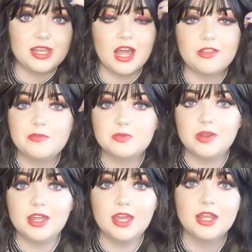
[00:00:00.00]
I love
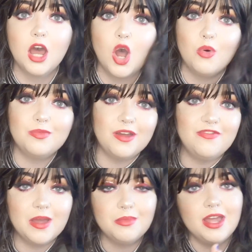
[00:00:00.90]
spending it with my
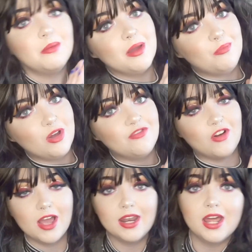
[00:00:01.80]
family and my
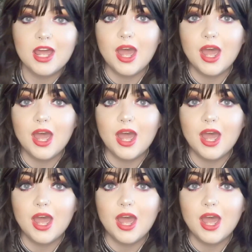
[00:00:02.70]
boyfriend.